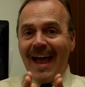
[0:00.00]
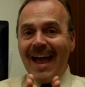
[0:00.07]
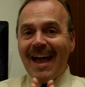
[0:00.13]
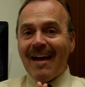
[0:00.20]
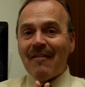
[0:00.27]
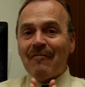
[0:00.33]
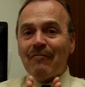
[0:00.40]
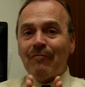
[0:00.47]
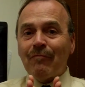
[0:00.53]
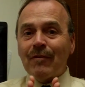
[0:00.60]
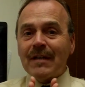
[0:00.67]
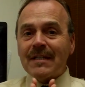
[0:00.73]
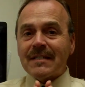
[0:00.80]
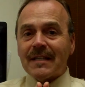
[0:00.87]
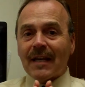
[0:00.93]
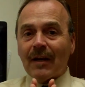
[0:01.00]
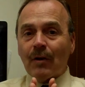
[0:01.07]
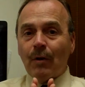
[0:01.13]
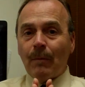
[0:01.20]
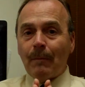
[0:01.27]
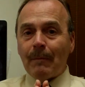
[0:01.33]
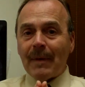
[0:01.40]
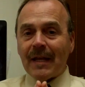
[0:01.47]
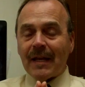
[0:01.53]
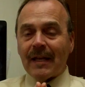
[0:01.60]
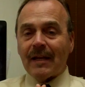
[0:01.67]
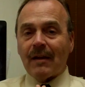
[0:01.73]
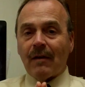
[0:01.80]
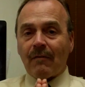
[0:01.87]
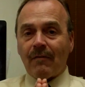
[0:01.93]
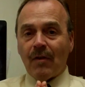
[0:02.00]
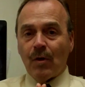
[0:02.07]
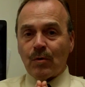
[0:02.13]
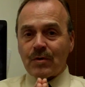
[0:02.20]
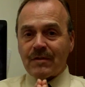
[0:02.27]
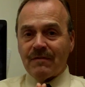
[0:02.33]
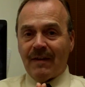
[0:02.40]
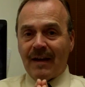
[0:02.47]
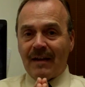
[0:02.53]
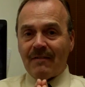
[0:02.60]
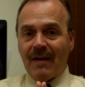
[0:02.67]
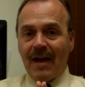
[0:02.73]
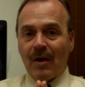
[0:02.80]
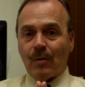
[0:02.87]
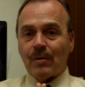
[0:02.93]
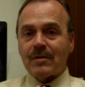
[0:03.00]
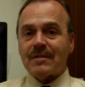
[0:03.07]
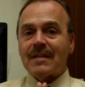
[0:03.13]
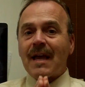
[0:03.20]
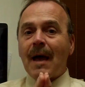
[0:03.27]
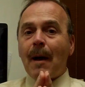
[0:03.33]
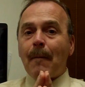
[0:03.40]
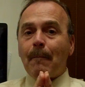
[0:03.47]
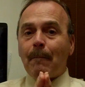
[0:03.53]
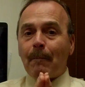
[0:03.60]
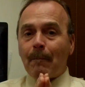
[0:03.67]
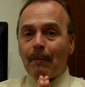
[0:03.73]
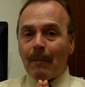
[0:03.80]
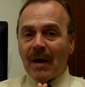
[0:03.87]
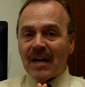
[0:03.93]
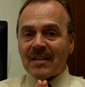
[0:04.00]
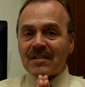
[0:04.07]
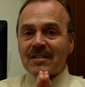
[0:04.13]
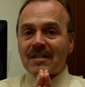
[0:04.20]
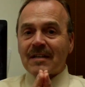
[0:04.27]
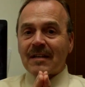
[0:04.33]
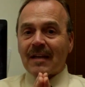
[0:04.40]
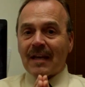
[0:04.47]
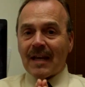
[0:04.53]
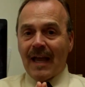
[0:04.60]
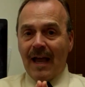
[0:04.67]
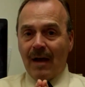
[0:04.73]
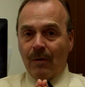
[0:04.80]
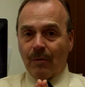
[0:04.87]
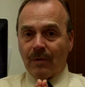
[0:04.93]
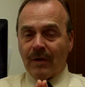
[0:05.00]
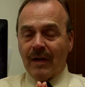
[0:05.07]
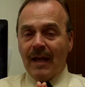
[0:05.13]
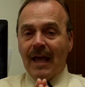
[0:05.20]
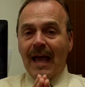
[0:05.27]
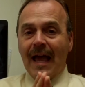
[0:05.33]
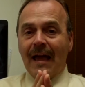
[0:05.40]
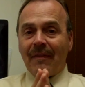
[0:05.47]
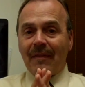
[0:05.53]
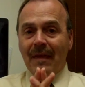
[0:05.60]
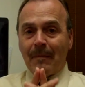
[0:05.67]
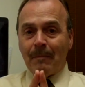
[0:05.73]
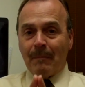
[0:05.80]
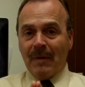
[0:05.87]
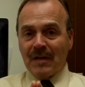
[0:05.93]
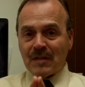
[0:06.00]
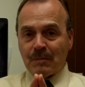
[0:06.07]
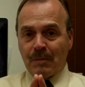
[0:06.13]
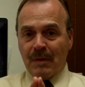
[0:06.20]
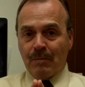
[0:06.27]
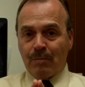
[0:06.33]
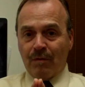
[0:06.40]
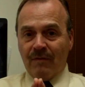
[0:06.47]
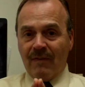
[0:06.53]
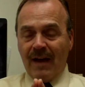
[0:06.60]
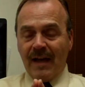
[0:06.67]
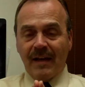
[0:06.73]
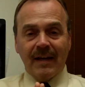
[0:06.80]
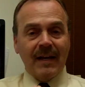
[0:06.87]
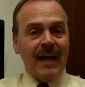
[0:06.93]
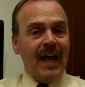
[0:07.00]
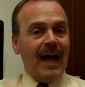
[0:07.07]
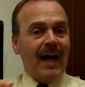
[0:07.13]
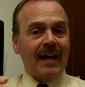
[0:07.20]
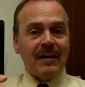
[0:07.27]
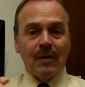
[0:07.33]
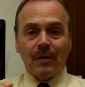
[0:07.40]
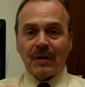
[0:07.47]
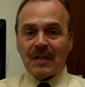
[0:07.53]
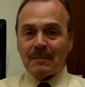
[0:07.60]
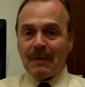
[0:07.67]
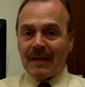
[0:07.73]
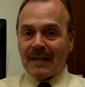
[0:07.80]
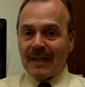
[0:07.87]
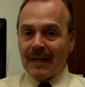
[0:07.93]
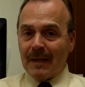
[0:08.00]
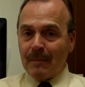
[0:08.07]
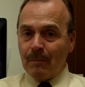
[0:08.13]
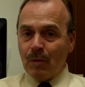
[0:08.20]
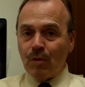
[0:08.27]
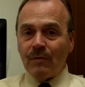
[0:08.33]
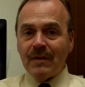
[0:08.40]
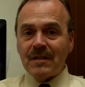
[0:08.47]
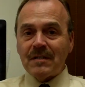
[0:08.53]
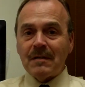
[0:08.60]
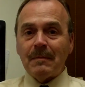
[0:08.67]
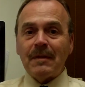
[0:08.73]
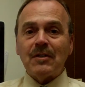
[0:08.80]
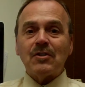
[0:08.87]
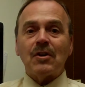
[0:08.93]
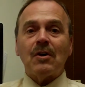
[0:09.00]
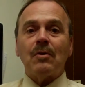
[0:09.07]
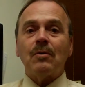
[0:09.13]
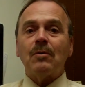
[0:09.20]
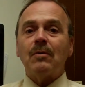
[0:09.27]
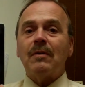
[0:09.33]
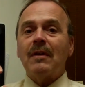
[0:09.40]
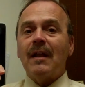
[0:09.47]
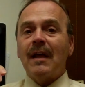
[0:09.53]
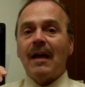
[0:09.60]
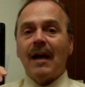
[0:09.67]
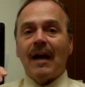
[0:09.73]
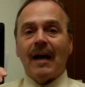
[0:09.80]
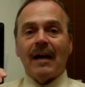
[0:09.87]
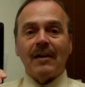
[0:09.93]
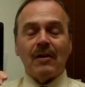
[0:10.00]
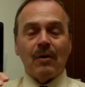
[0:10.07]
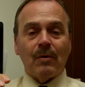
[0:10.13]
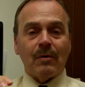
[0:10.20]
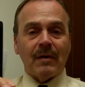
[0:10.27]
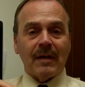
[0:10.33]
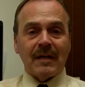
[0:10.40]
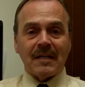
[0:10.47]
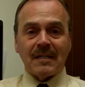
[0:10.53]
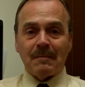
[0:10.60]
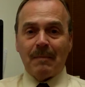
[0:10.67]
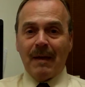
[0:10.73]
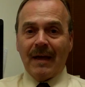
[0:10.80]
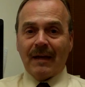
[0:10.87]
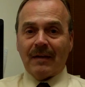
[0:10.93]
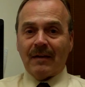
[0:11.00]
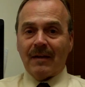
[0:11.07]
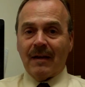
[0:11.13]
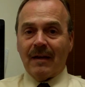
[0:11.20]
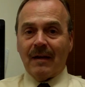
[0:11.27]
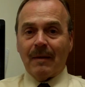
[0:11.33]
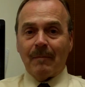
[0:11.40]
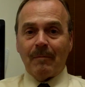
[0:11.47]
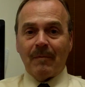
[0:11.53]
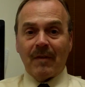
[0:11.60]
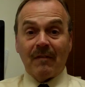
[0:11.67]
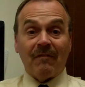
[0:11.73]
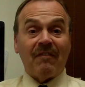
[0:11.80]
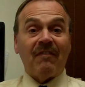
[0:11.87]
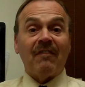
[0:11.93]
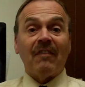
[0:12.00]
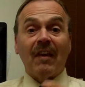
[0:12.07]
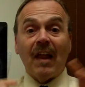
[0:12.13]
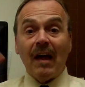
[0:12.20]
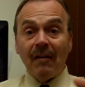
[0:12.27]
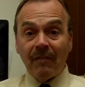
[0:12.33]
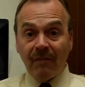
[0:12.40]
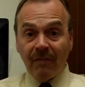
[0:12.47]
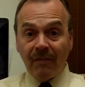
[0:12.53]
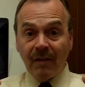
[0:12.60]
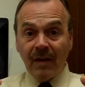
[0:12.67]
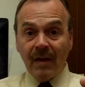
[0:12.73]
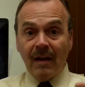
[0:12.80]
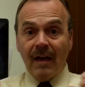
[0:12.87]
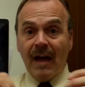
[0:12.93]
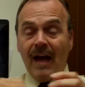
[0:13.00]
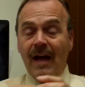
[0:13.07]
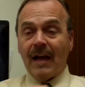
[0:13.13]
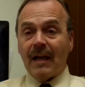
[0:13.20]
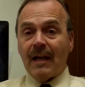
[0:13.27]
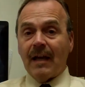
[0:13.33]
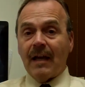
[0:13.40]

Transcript: Every single minute of those 5 hours must count, and they must be provided. I don't expect any movies to be shown. I don't expect fluff. I